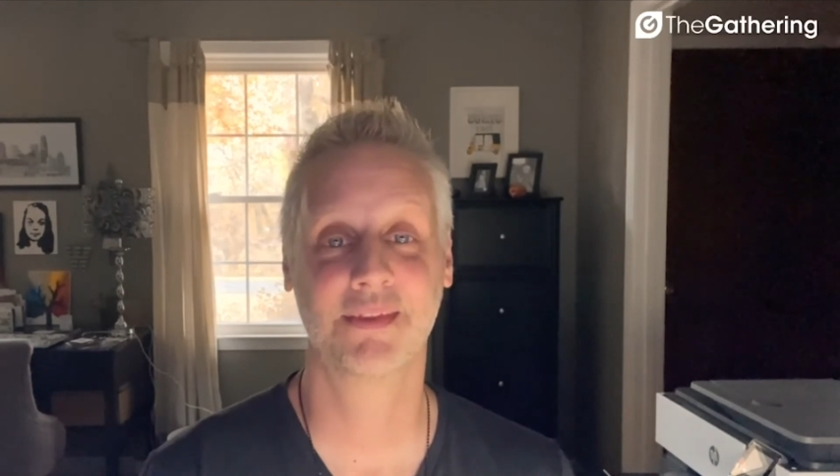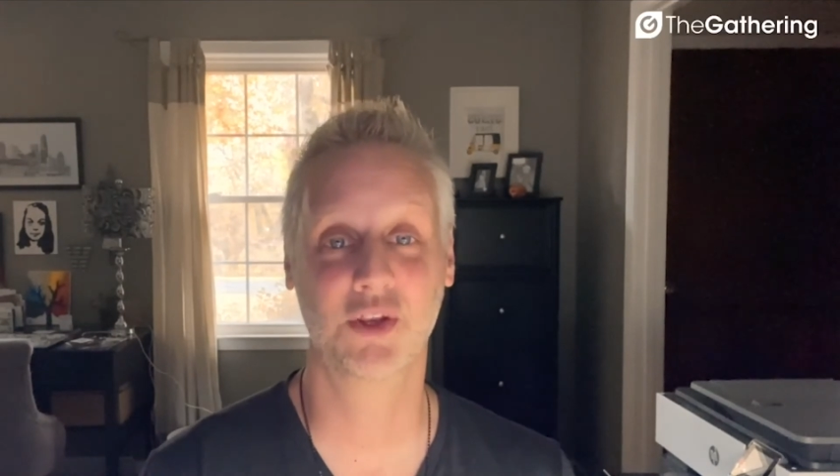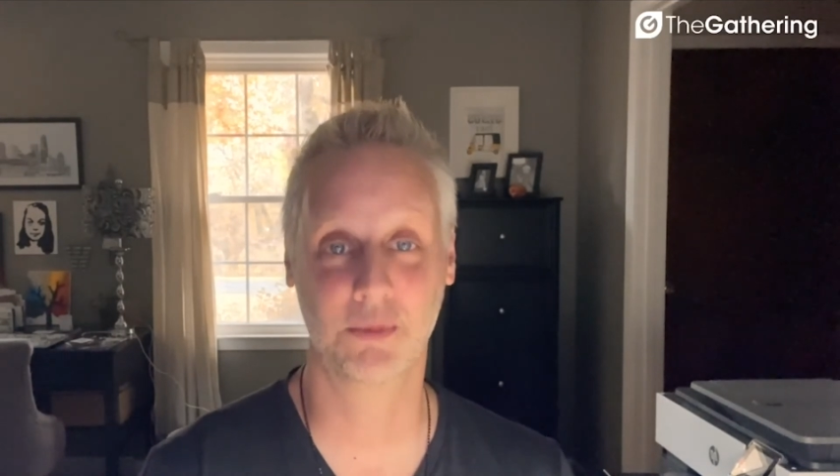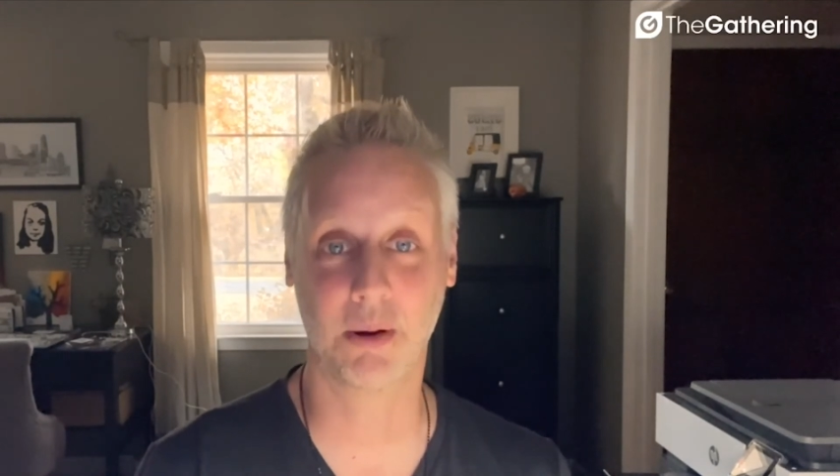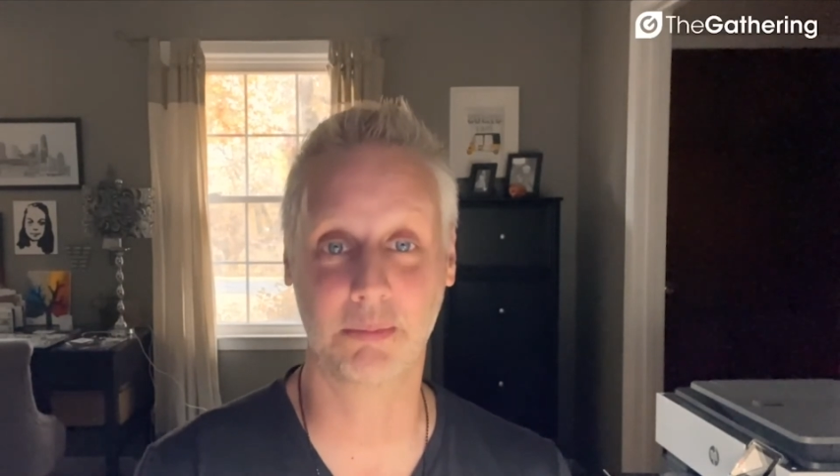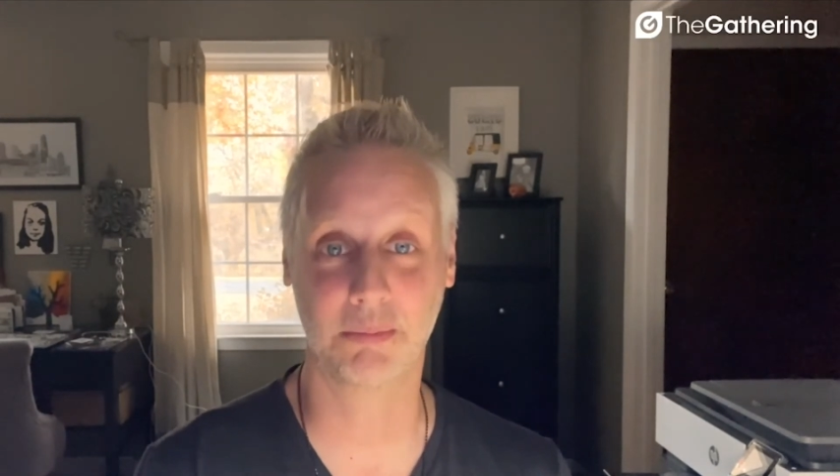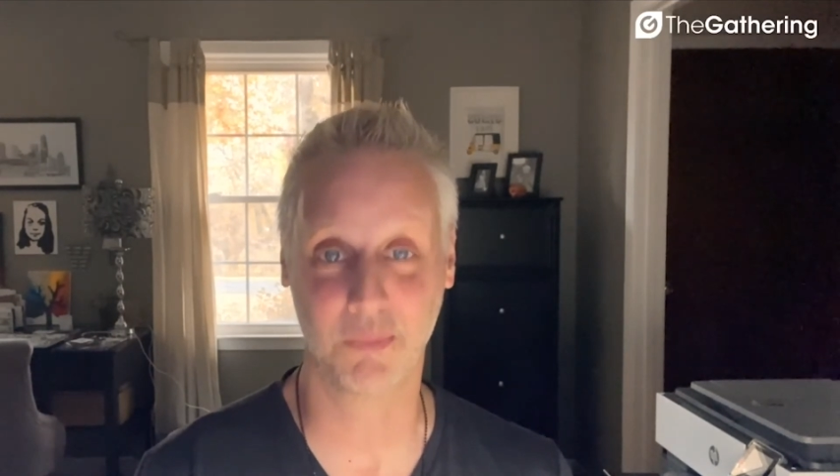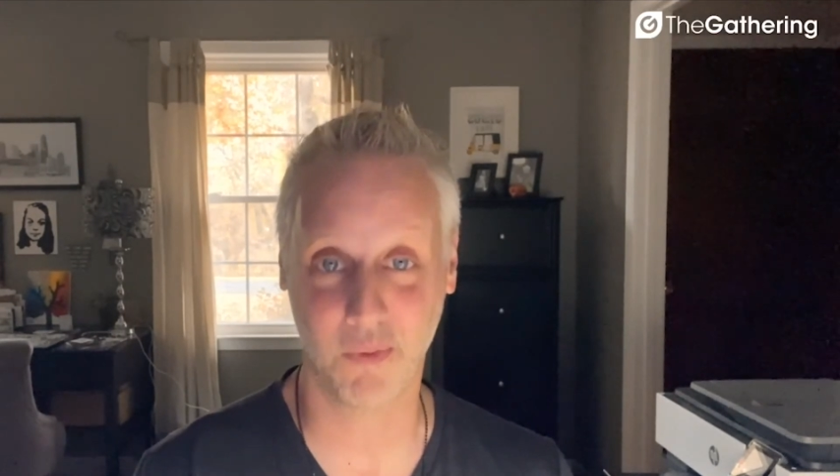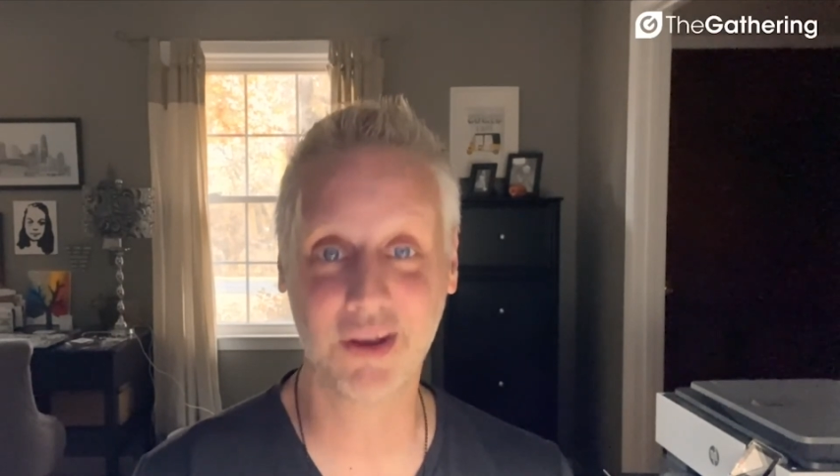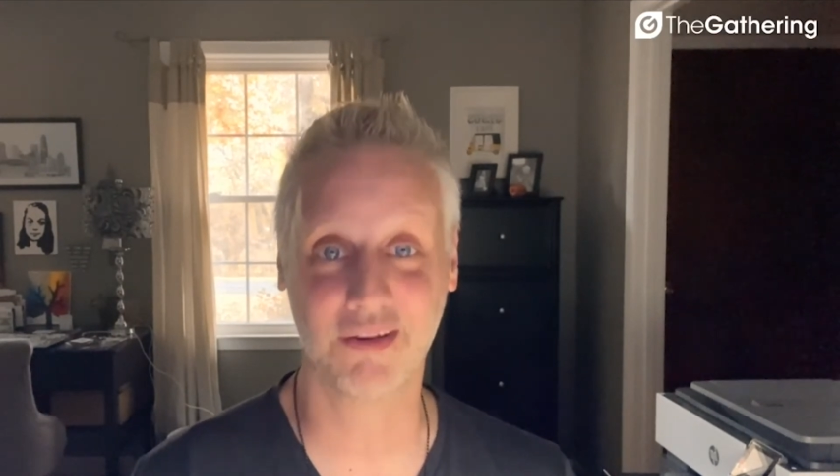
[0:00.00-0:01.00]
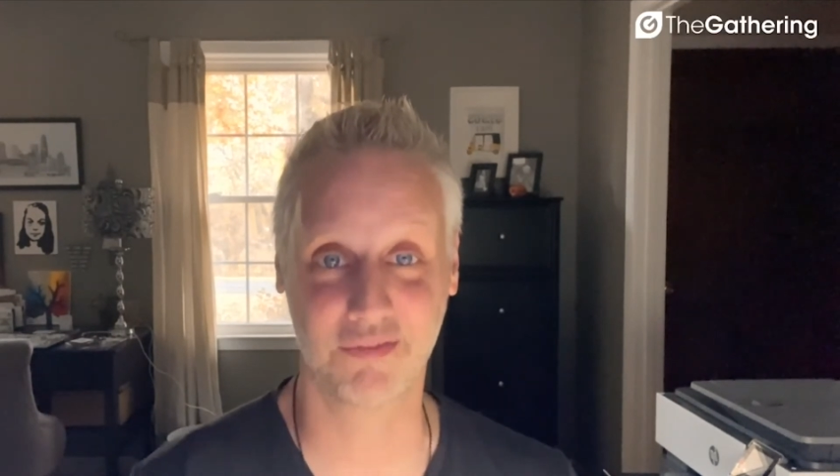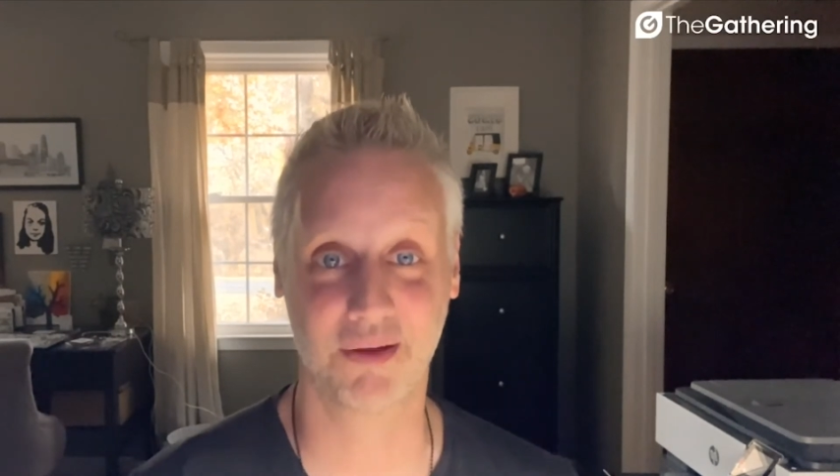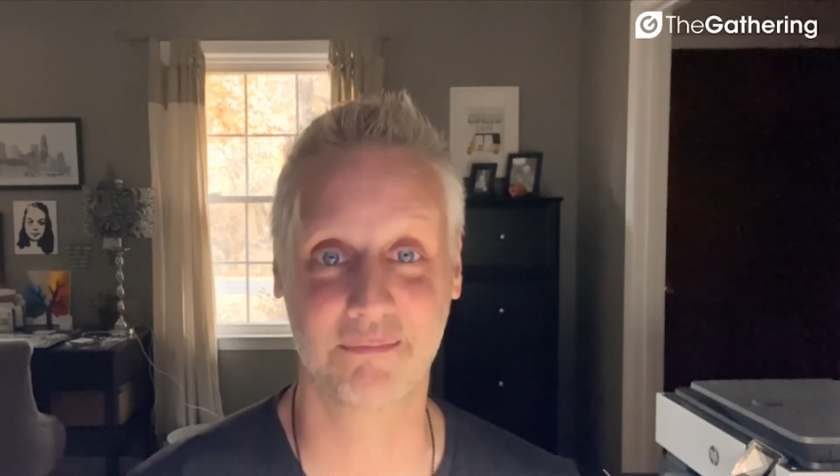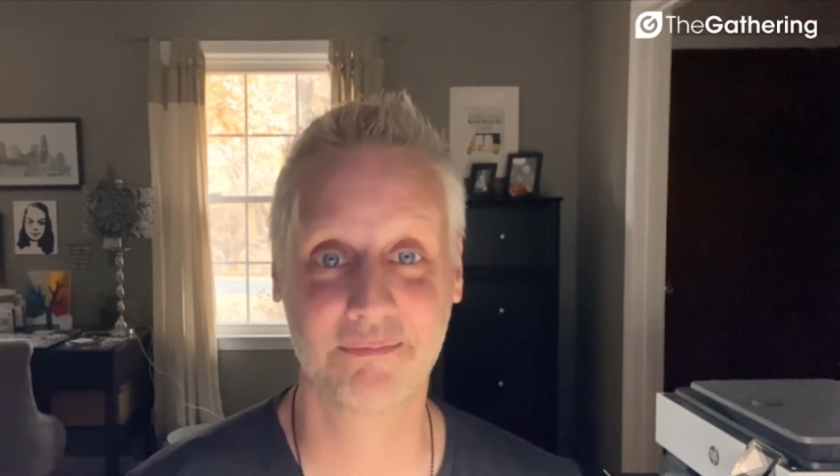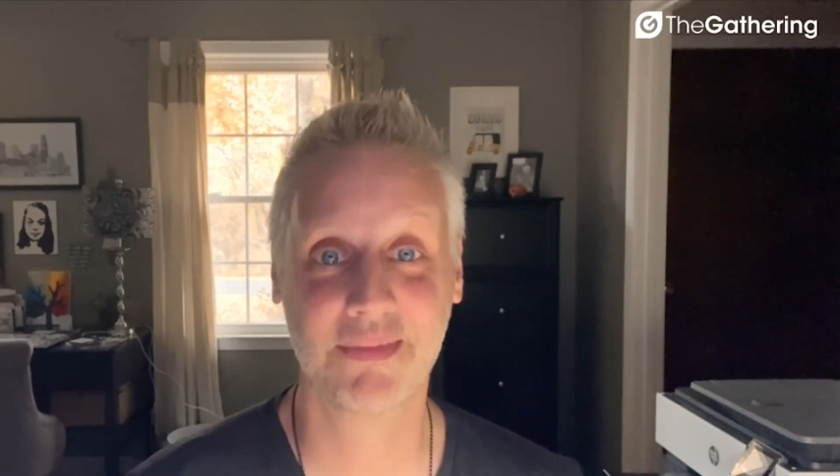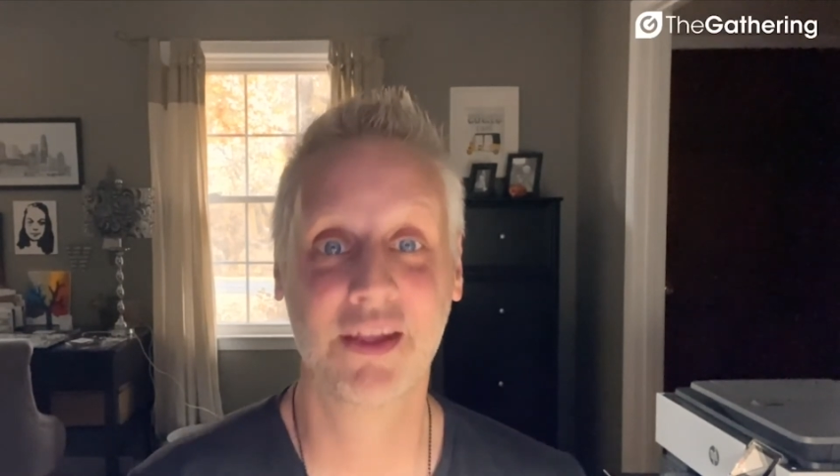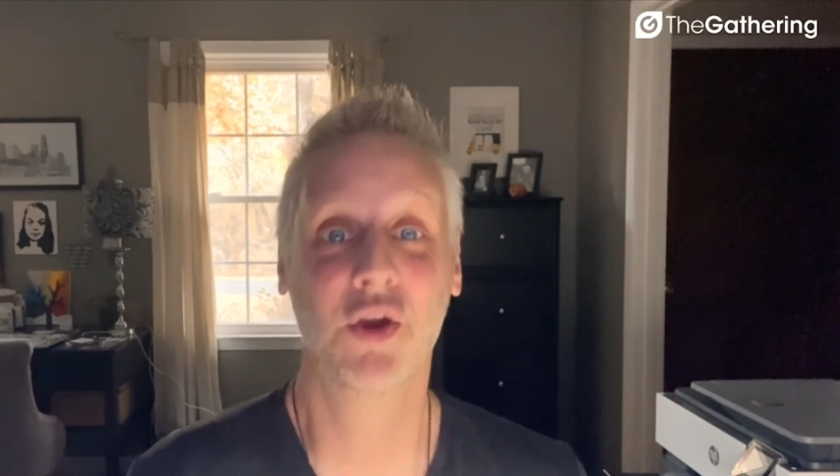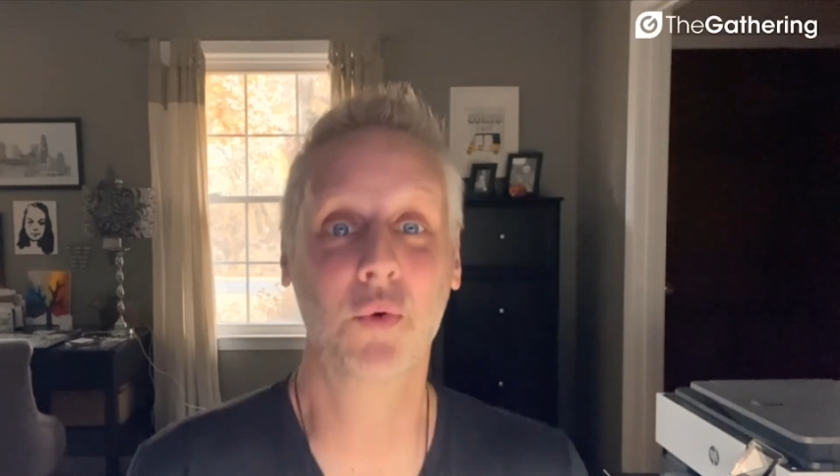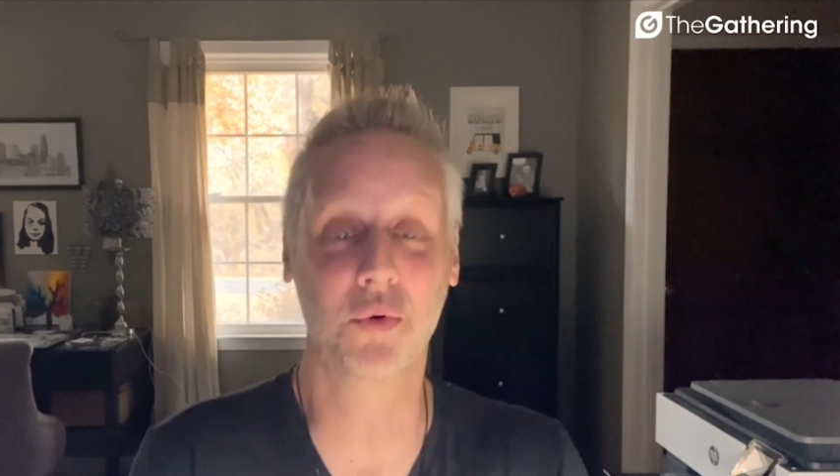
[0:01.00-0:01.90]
You're probably one of them who